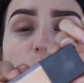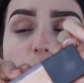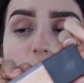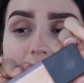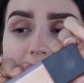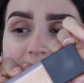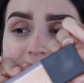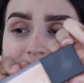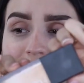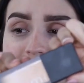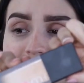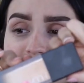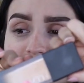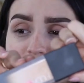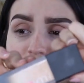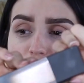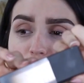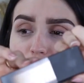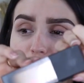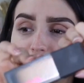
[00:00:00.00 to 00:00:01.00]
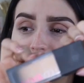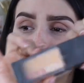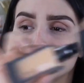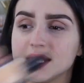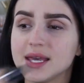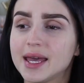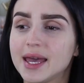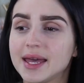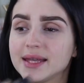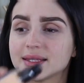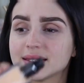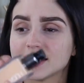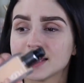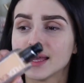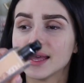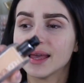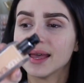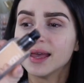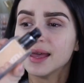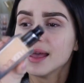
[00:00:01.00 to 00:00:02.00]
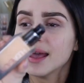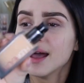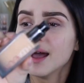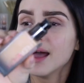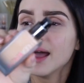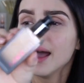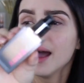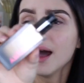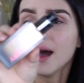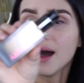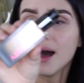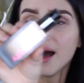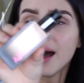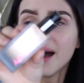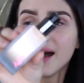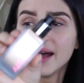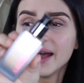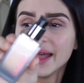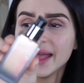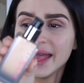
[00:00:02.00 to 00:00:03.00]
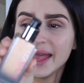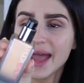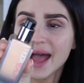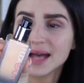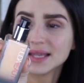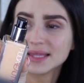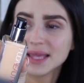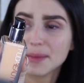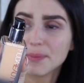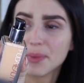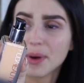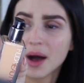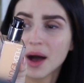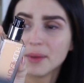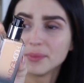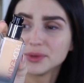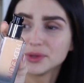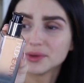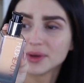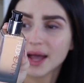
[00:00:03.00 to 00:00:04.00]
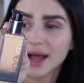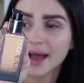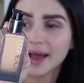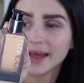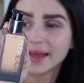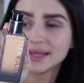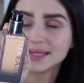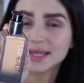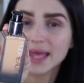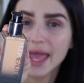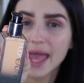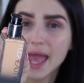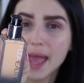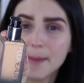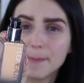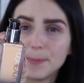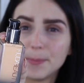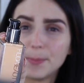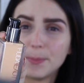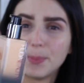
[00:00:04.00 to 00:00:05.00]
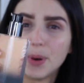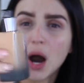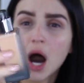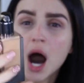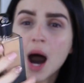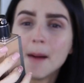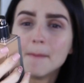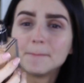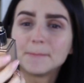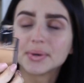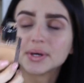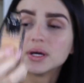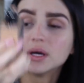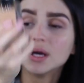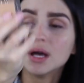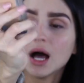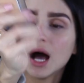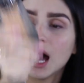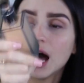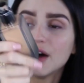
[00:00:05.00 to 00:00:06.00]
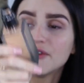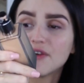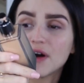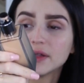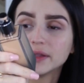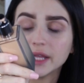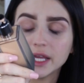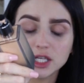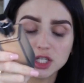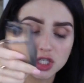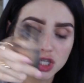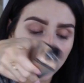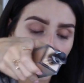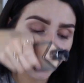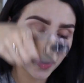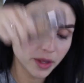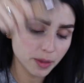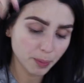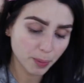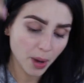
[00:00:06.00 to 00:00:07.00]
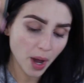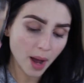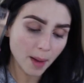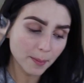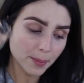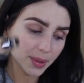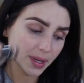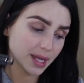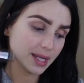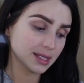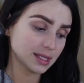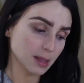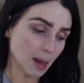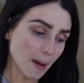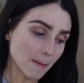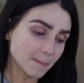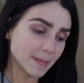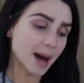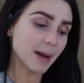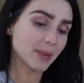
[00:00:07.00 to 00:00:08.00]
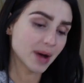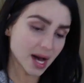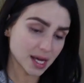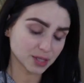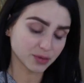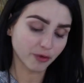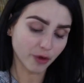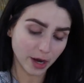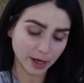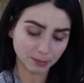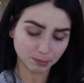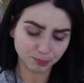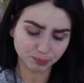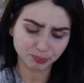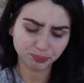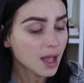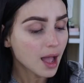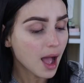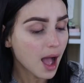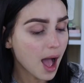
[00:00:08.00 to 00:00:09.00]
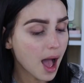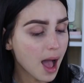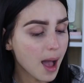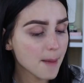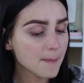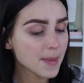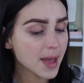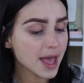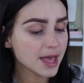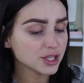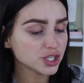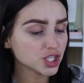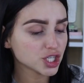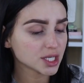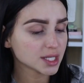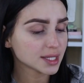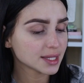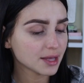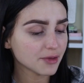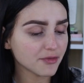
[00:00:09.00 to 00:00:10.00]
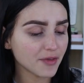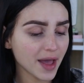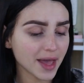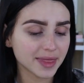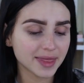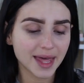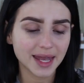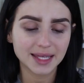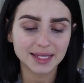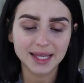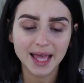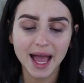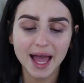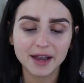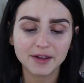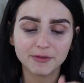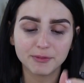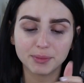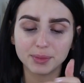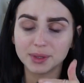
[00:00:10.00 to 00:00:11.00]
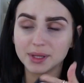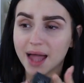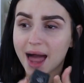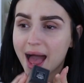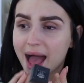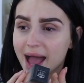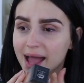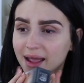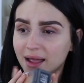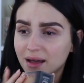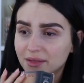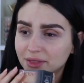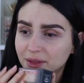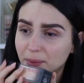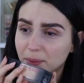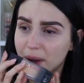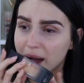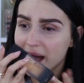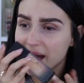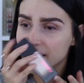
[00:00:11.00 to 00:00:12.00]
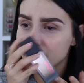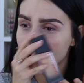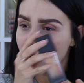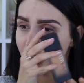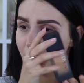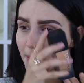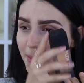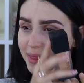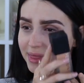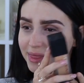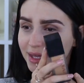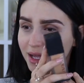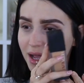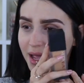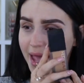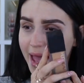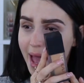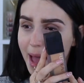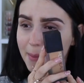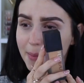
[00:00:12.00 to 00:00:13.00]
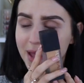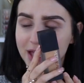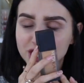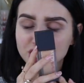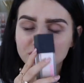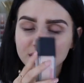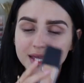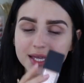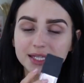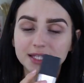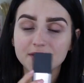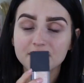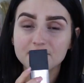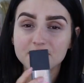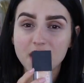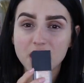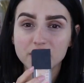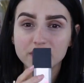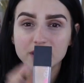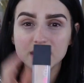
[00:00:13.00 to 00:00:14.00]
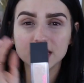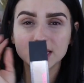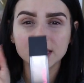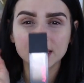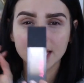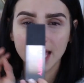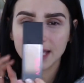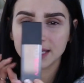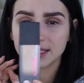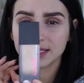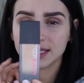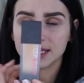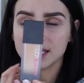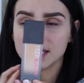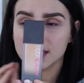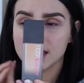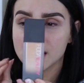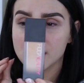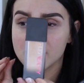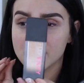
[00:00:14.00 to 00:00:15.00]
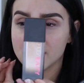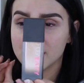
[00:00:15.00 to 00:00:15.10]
wait until you see it. It has a pump, you guys, a pump. A foundation with a pump. It's my boss friend. And just the fact that it's kind of black on the bottom and the cap, I just think it's a very sexy